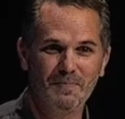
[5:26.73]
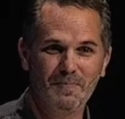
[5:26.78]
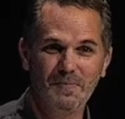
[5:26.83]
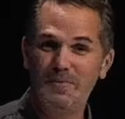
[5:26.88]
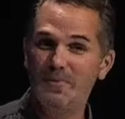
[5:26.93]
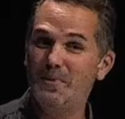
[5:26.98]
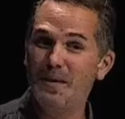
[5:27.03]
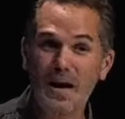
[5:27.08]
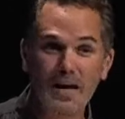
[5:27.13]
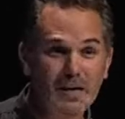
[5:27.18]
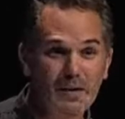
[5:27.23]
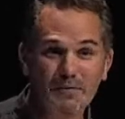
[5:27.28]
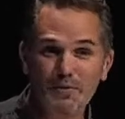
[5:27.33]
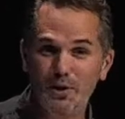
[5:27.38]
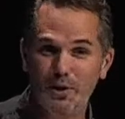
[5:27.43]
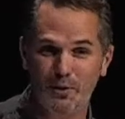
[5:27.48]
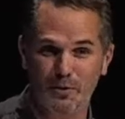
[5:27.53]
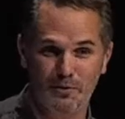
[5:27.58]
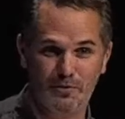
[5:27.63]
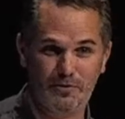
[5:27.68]
None of
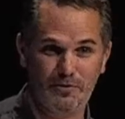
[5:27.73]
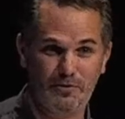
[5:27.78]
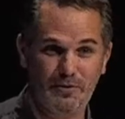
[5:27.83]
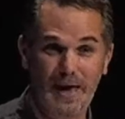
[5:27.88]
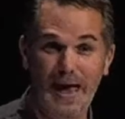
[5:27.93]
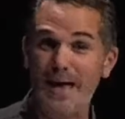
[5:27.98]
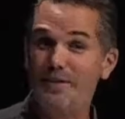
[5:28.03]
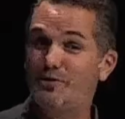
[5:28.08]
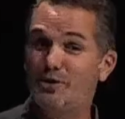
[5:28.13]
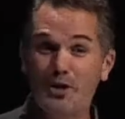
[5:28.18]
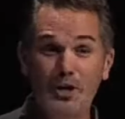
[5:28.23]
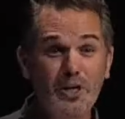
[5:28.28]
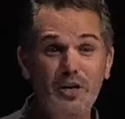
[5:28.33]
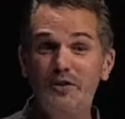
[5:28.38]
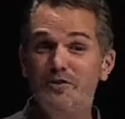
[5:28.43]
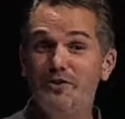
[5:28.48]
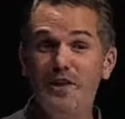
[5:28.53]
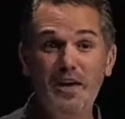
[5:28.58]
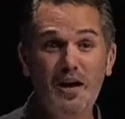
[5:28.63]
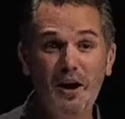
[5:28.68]
those, as good
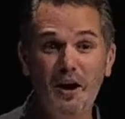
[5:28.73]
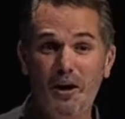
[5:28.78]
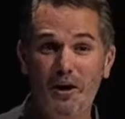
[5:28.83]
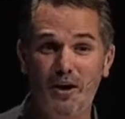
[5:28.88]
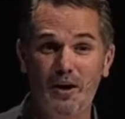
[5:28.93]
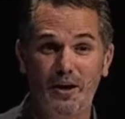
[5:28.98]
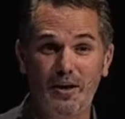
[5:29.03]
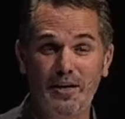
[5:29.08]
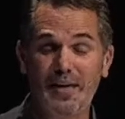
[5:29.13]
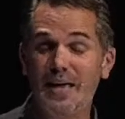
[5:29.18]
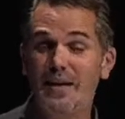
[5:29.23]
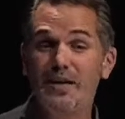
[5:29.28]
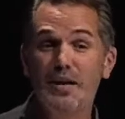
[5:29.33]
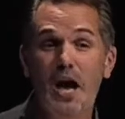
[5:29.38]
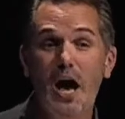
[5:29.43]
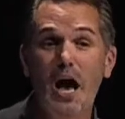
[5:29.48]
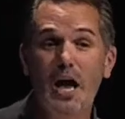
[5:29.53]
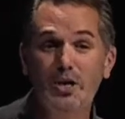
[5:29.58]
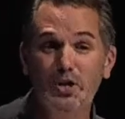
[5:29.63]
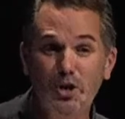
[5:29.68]
as they are,
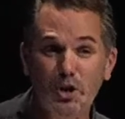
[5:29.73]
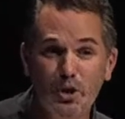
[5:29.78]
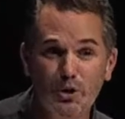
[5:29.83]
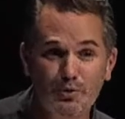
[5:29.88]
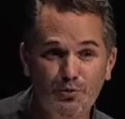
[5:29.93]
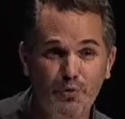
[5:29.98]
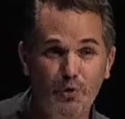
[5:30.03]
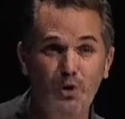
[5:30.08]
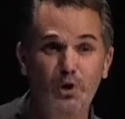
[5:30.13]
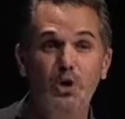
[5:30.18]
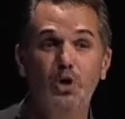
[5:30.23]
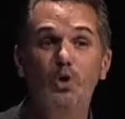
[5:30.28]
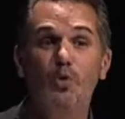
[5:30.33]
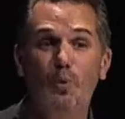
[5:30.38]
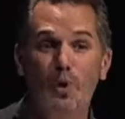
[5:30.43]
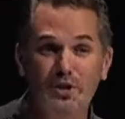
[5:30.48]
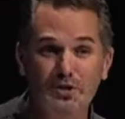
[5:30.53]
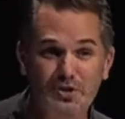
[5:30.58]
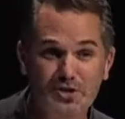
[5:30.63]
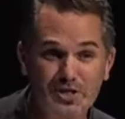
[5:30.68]
cannot do for you
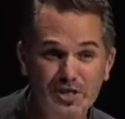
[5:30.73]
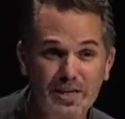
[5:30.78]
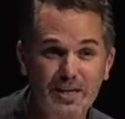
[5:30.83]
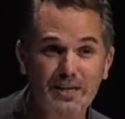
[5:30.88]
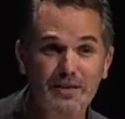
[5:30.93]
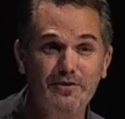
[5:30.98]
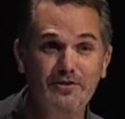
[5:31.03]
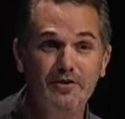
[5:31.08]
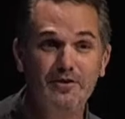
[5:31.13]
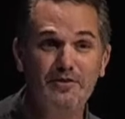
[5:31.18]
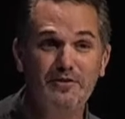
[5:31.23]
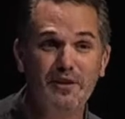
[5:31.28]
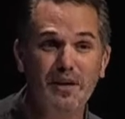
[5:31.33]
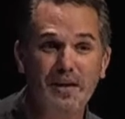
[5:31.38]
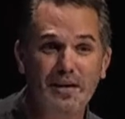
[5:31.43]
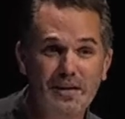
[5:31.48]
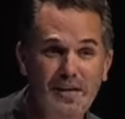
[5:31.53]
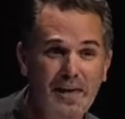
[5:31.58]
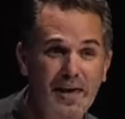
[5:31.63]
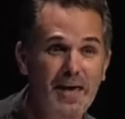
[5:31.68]
what Jesus
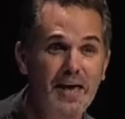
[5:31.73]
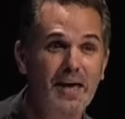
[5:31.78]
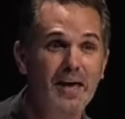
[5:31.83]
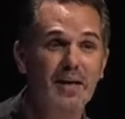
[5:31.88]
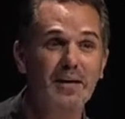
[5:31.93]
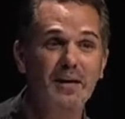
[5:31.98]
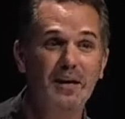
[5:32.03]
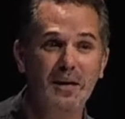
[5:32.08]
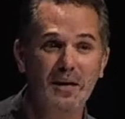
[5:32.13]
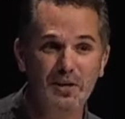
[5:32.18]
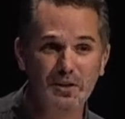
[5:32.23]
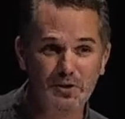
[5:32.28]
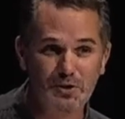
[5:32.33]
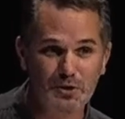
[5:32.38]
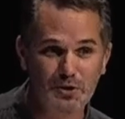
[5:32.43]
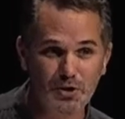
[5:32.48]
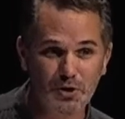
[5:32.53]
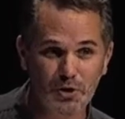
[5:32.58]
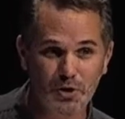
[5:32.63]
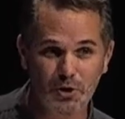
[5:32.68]
can
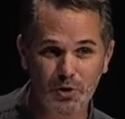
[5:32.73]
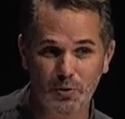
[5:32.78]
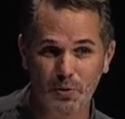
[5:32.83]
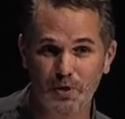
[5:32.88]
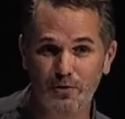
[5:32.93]
do.